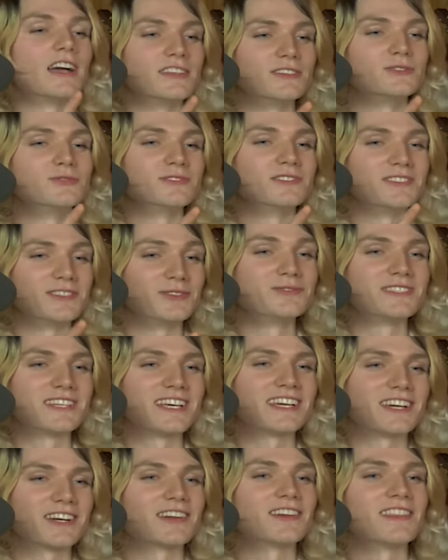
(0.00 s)
you
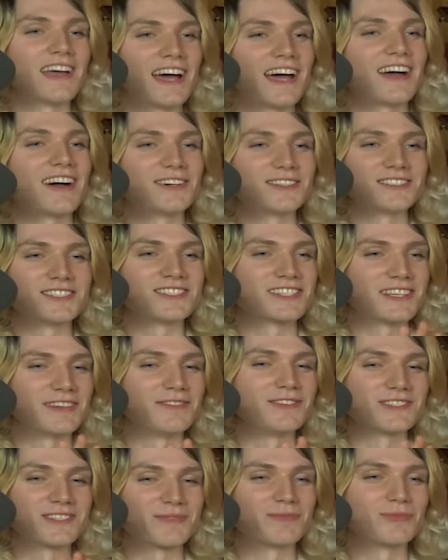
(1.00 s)
take care of that. I'll just give
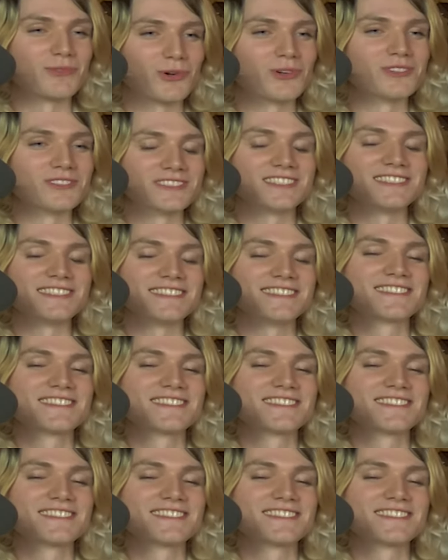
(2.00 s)
you some royalties.